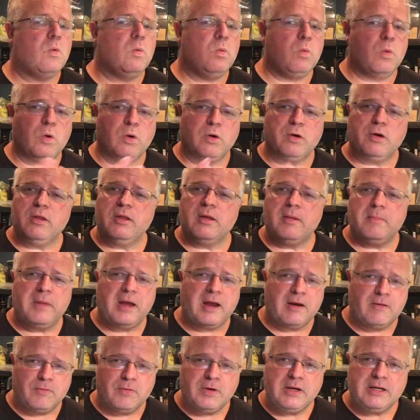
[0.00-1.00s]
Water them
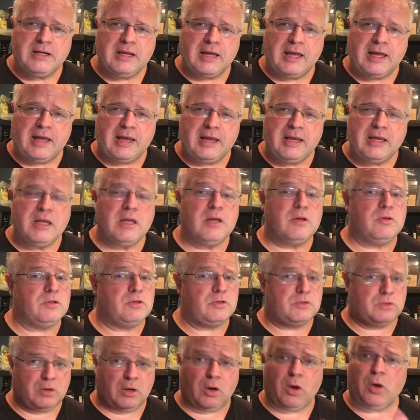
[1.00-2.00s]
every day.
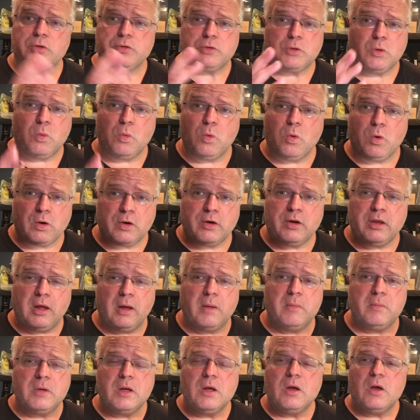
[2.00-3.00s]
Also water
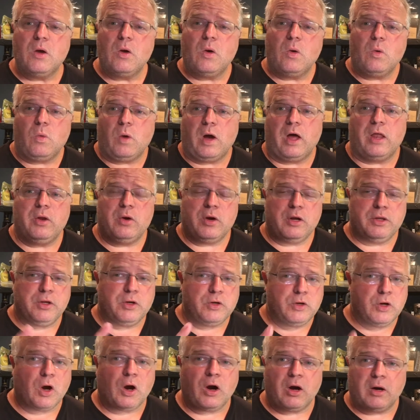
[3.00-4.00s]
them while they're in the
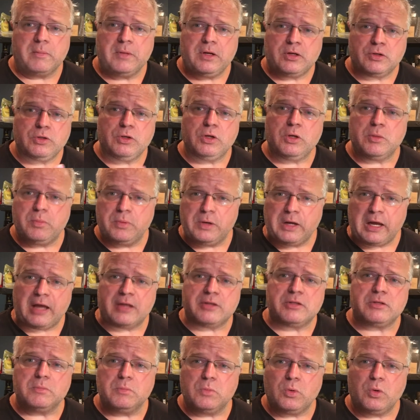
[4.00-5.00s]
dark. Make sure you add
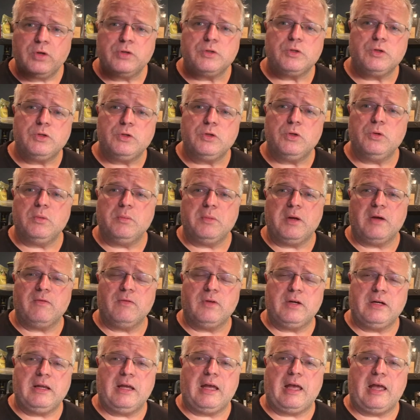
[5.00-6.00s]
some moisture to them
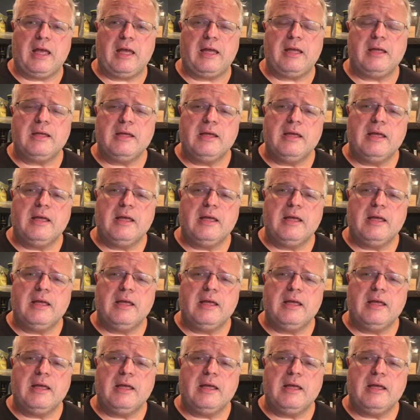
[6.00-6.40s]
every day.